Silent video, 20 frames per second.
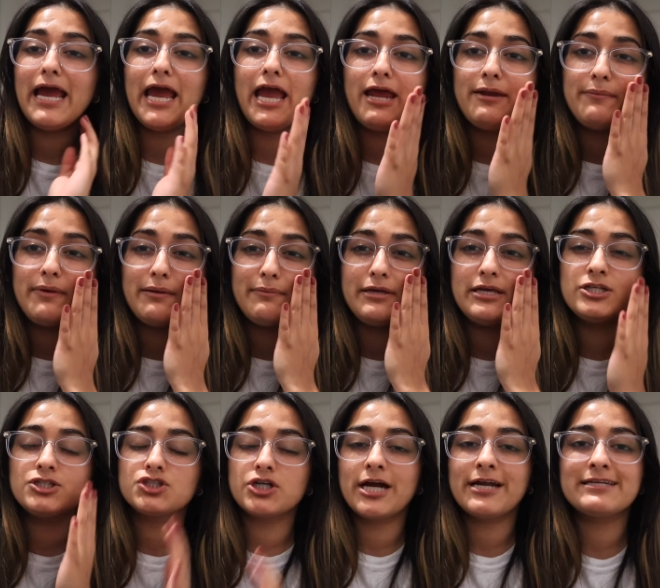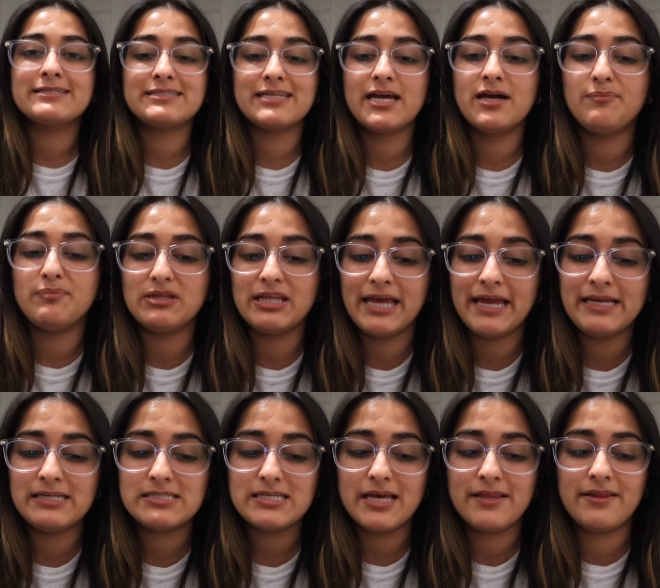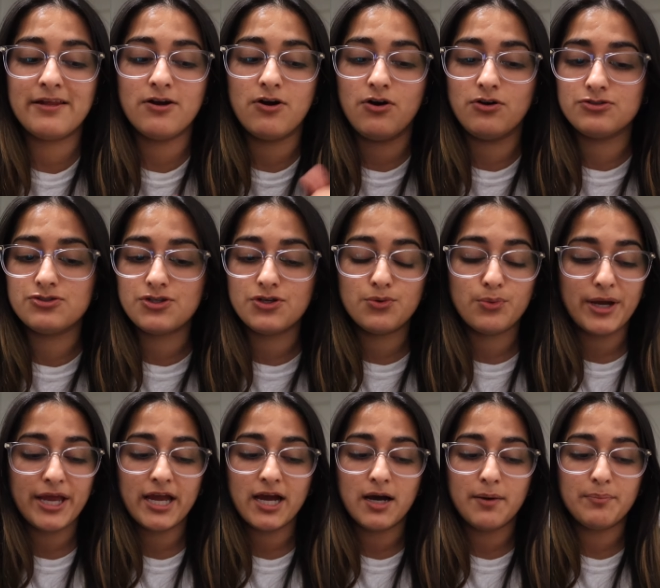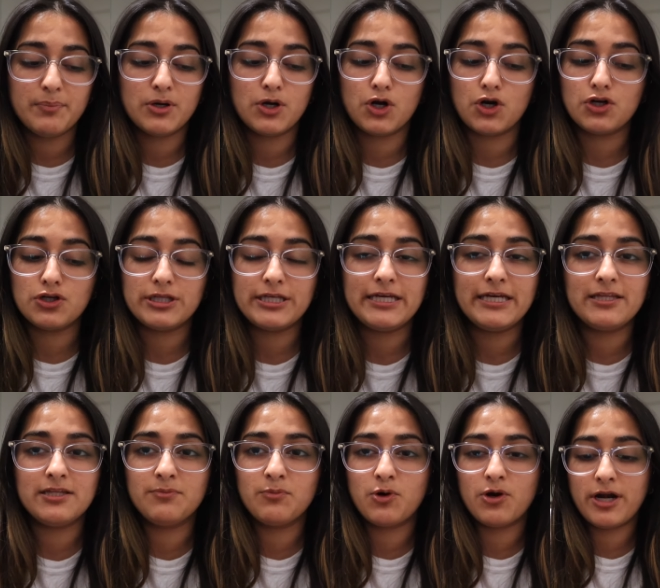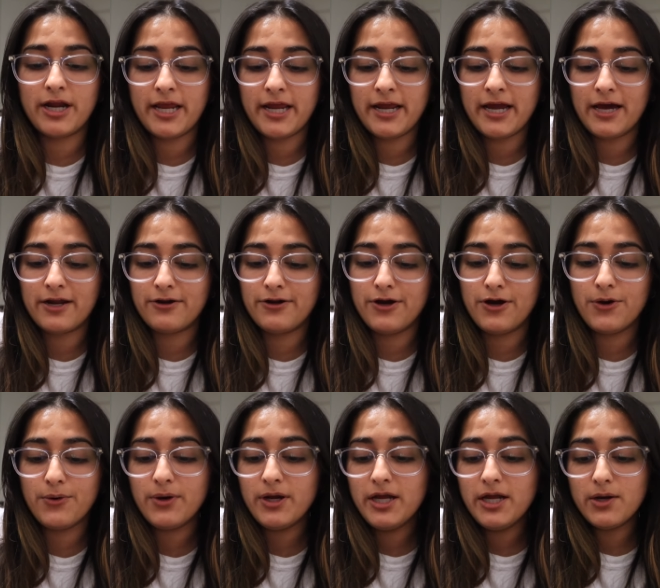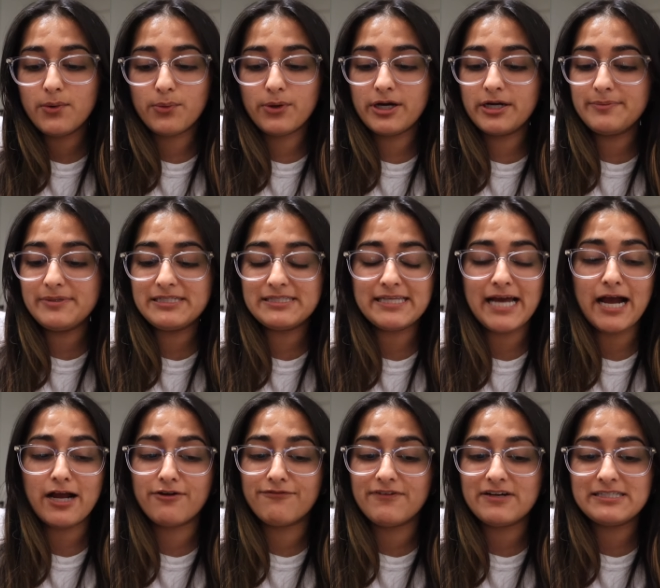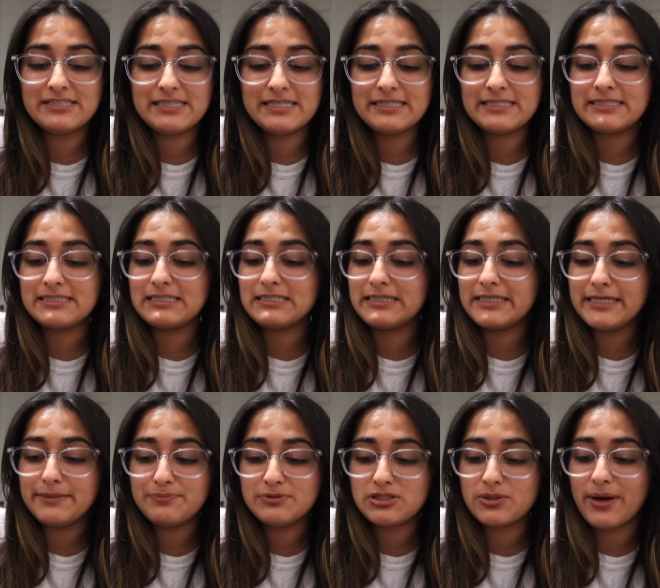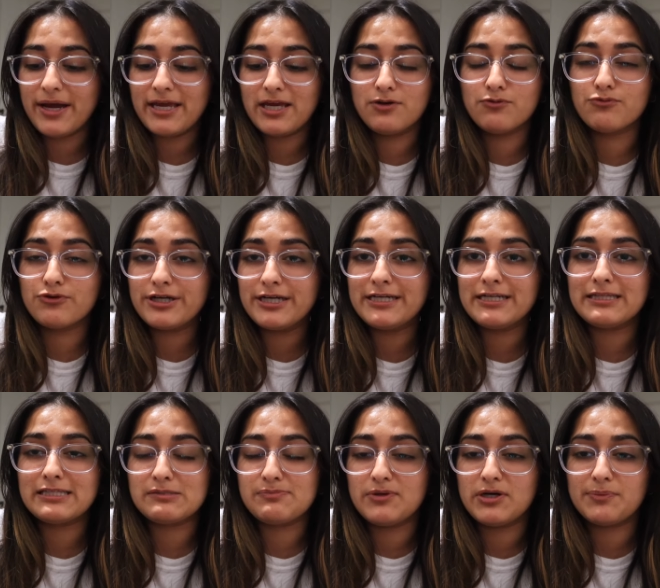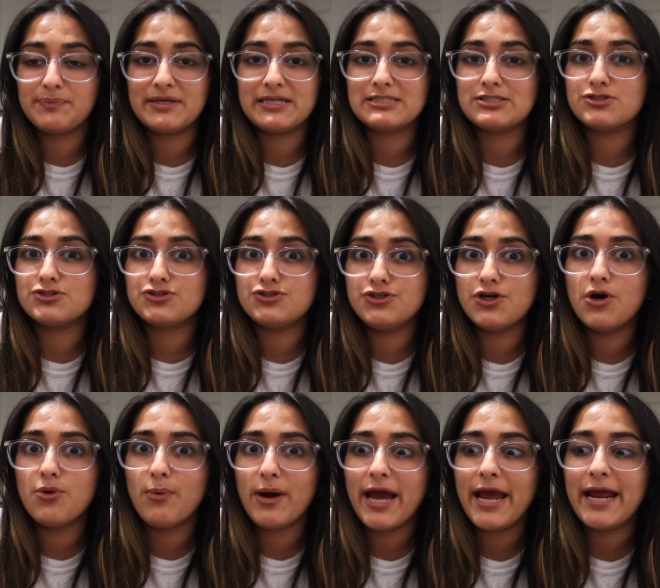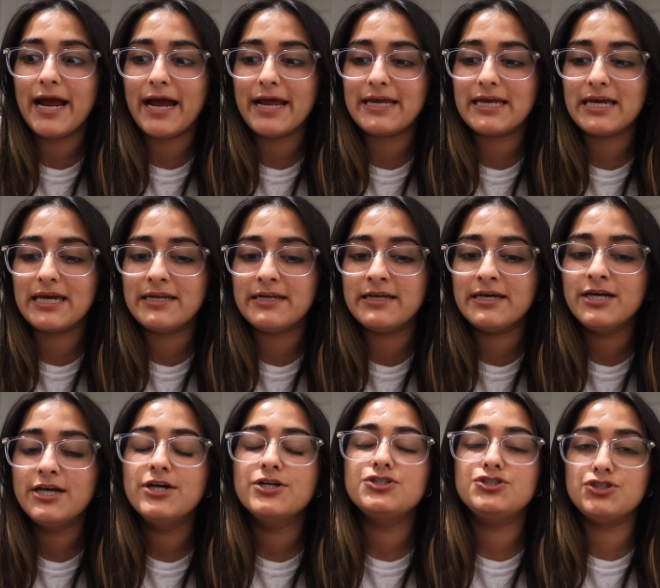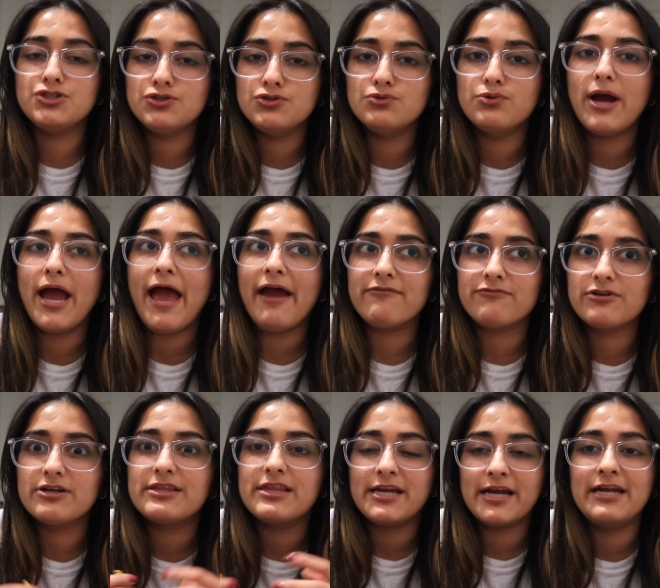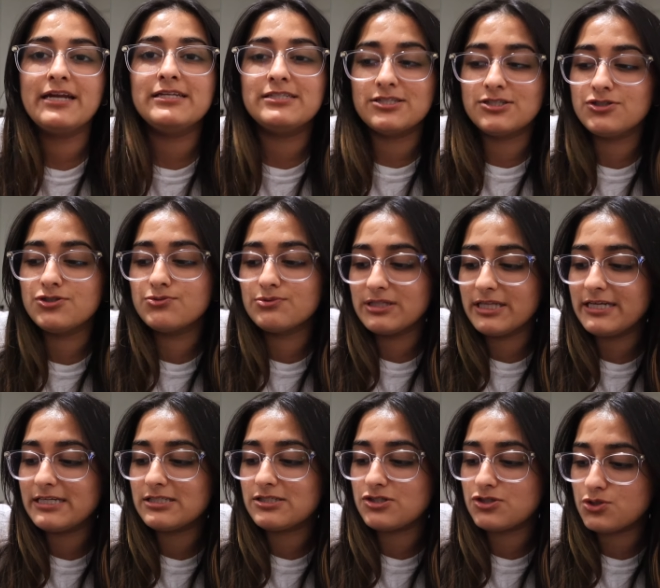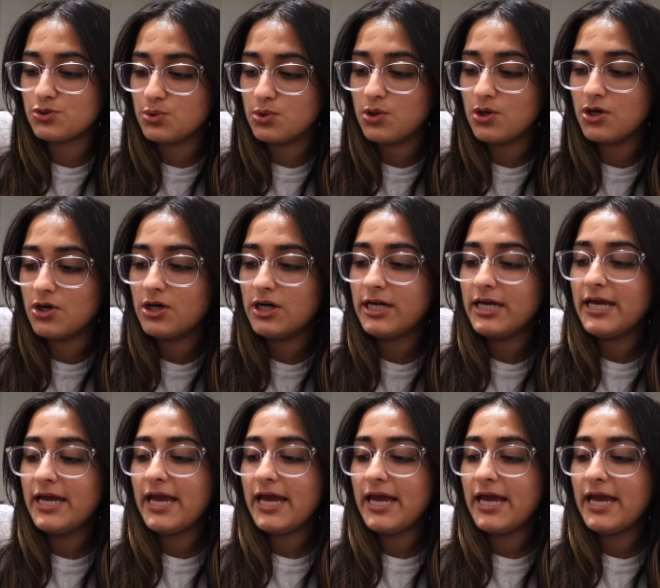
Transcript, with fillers: and maybe try to stay up late and then also wake up early in the morning. I don't know. We're gonna be sacrificing sleep so I can read this book because there's no way I can do everything I need to do related to school